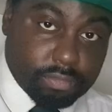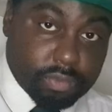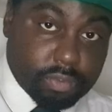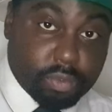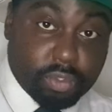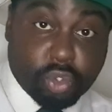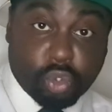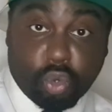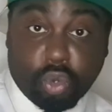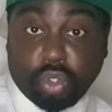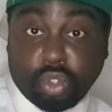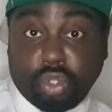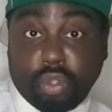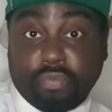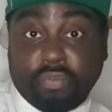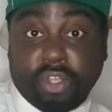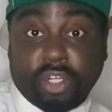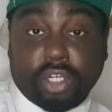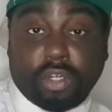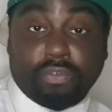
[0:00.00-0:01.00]
which also
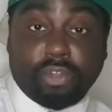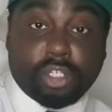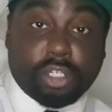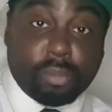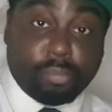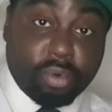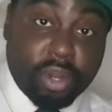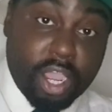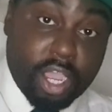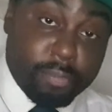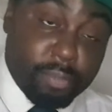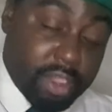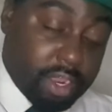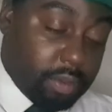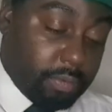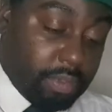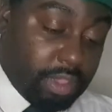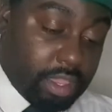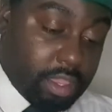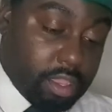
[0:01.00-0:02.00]
featured Richard Pryor, by the
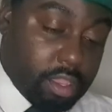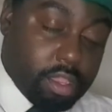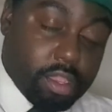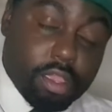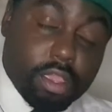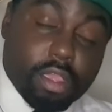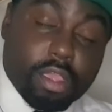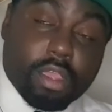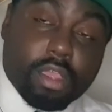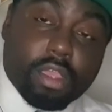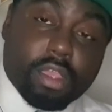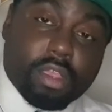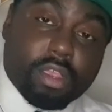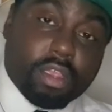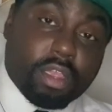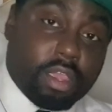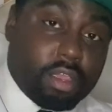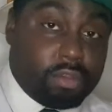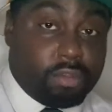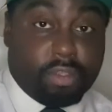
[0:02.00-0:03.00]
way,
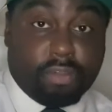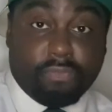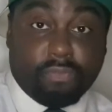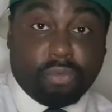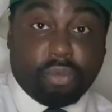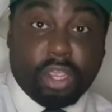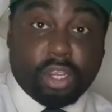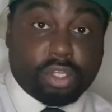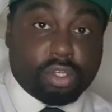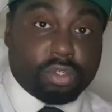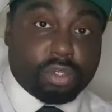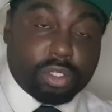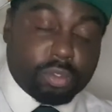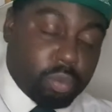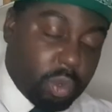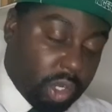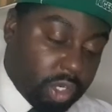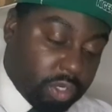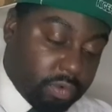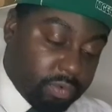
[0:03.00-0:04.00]
in case you're just
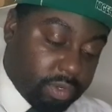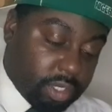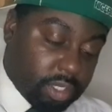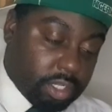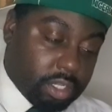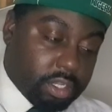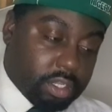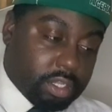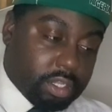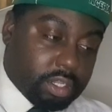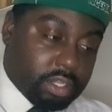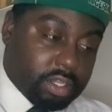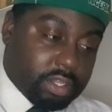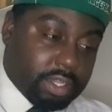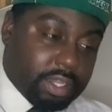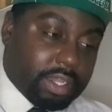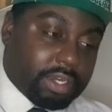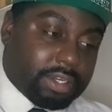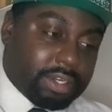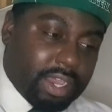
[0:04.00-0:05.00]
wondering.
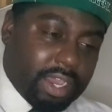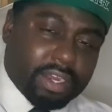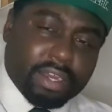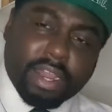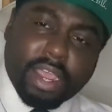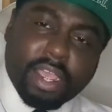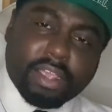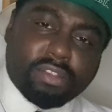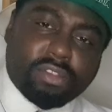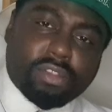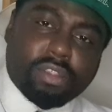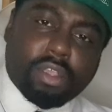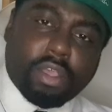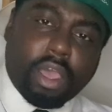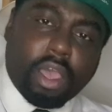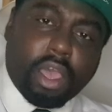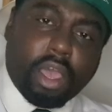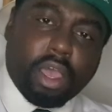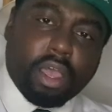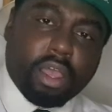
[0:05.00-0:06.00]
Then there's,
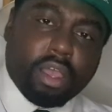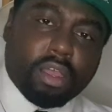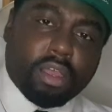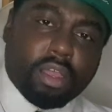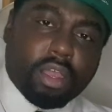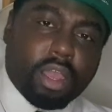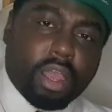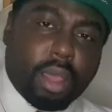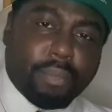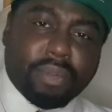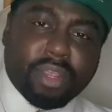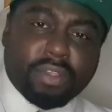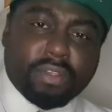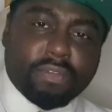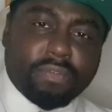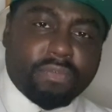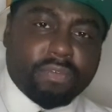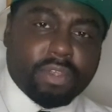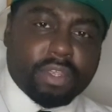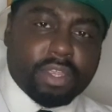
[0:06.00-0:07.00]
I
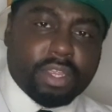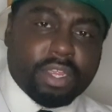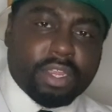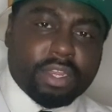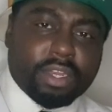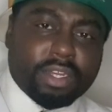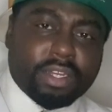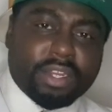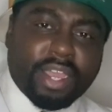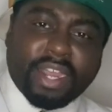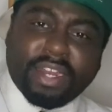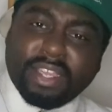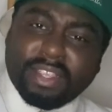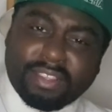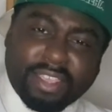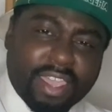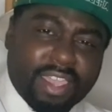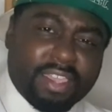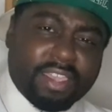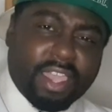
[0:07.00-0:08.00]
believe, Daddy
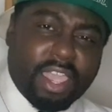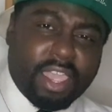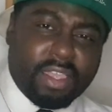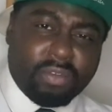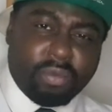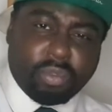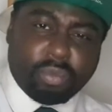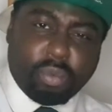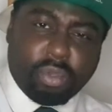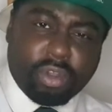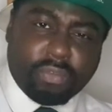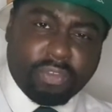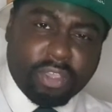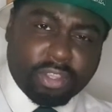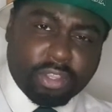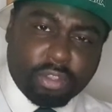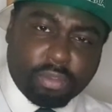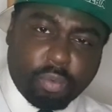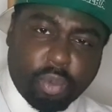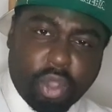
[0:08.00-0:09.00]
Daycare was one of his
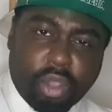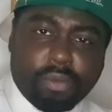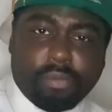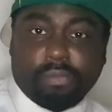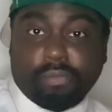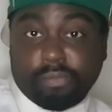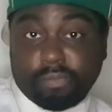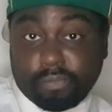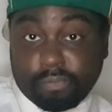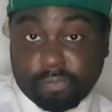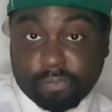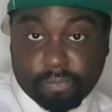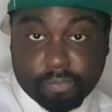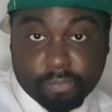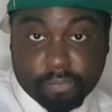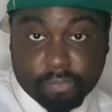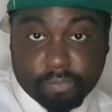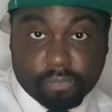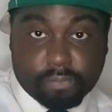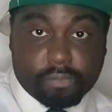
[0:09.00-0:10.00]
as well.
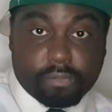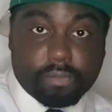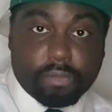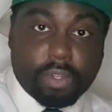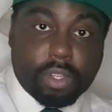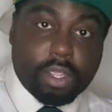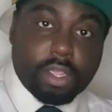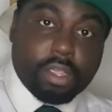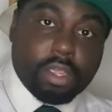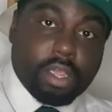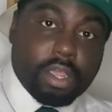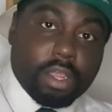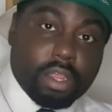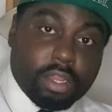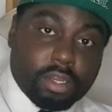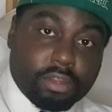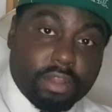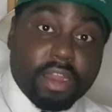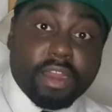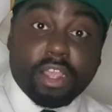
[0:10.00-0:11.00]

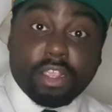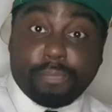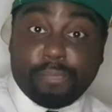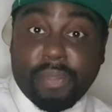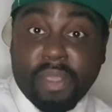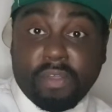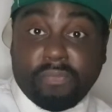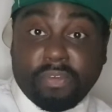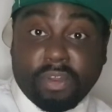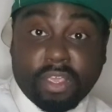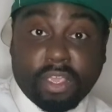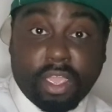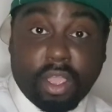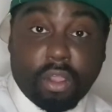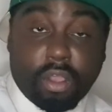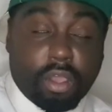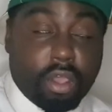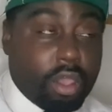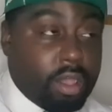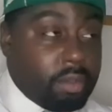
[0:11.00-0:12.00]
Then there's Beverly Hill